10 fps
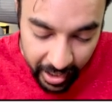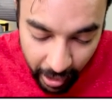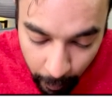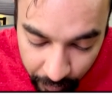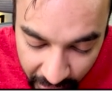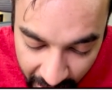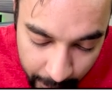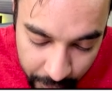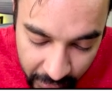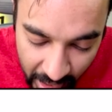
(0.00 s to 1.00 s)
now.
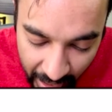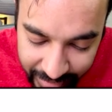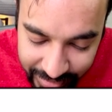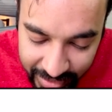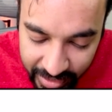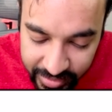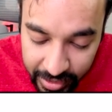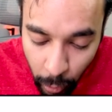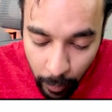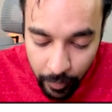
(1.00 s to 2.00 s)
I see a
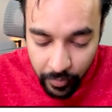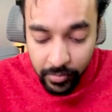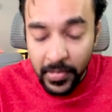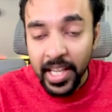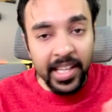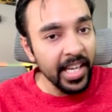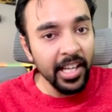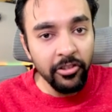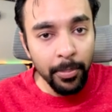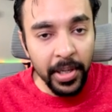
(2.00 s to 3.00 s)
0. Can I
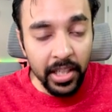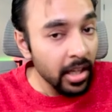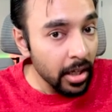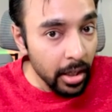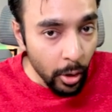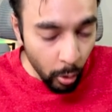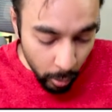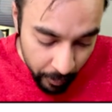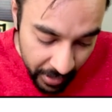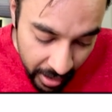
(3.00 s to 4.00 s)
flip it? No.
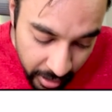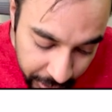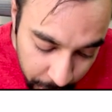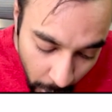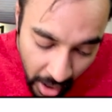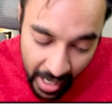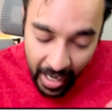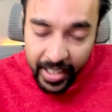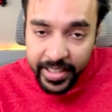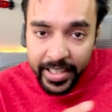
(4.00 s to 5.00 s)
So
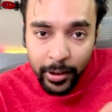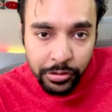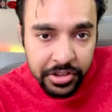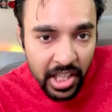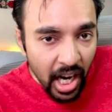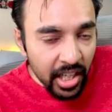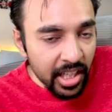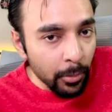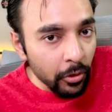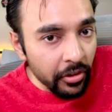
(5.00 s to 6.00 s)
I need to start
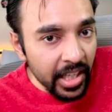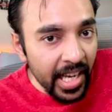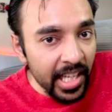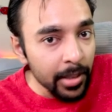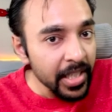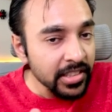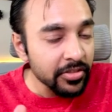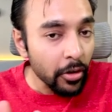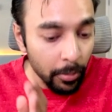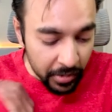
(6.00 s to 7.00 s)
removing elements
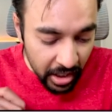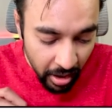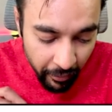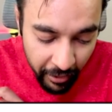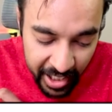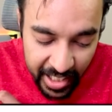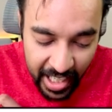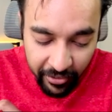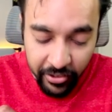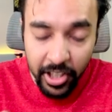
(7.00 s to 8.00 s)
from the very
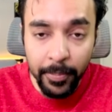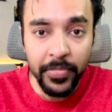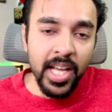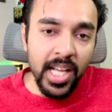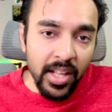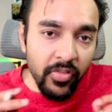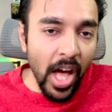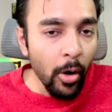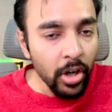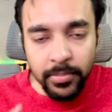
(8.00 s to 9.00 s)
left.
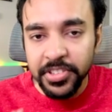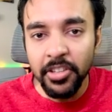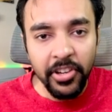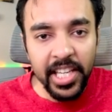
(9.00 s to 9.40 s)
Now comes the very